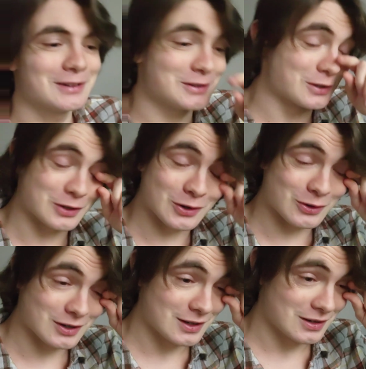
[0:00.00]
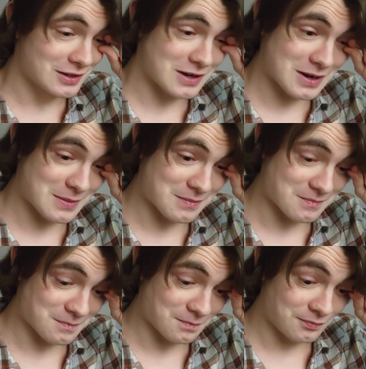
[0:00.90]
You know,
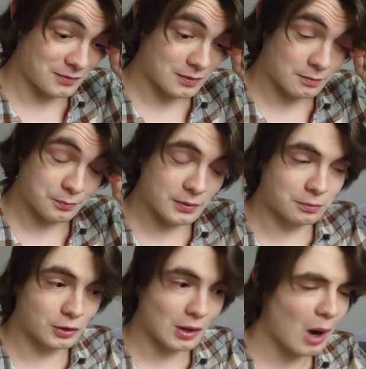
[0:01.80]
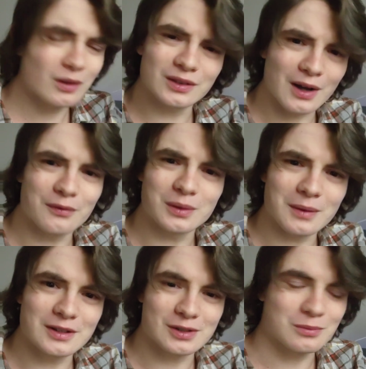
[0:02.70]
but bro, I would love to
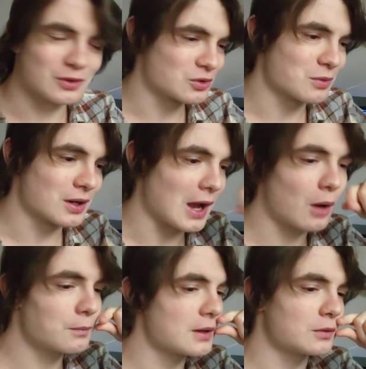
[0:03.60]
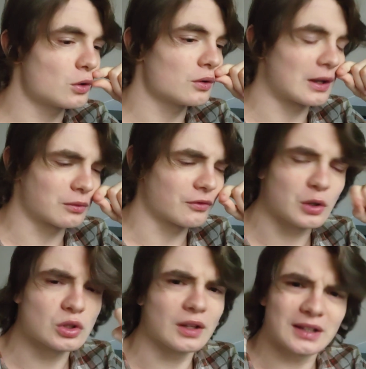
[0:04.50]
make so much money. I would be doing like
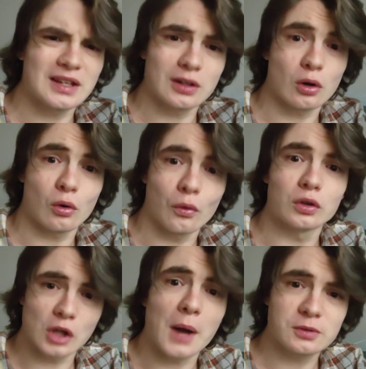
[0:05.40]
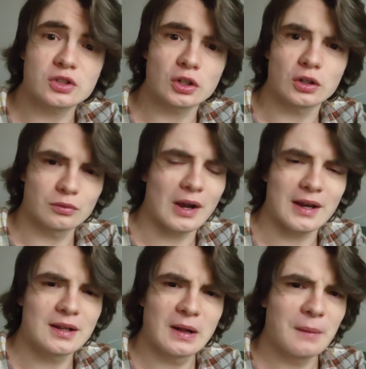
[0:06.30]
reviews on eating a whole lobster,
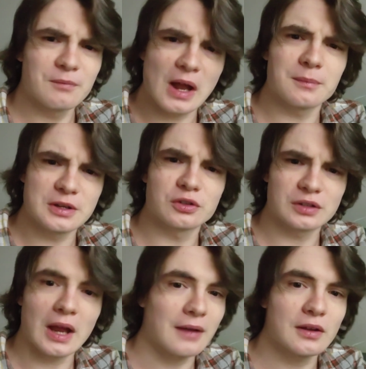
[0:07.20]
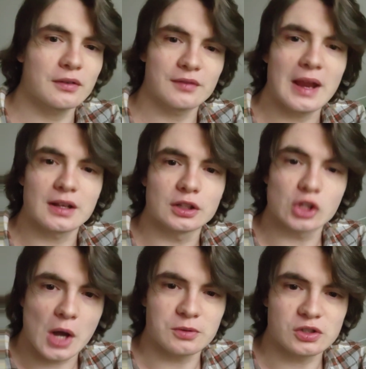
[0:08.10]
right? That would be entertaining. I never even ate a
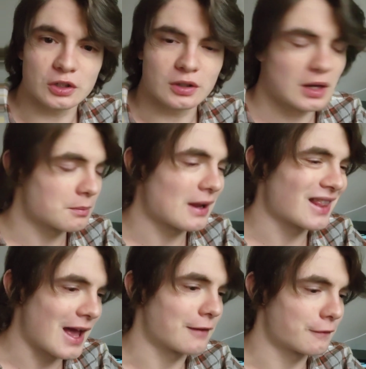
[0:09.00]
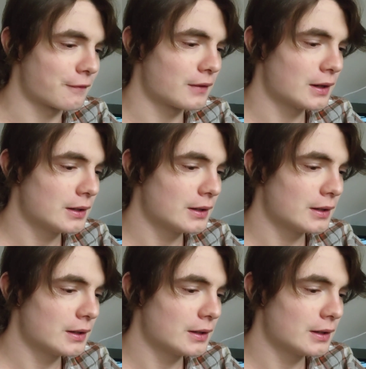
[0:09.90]
lobster in my life.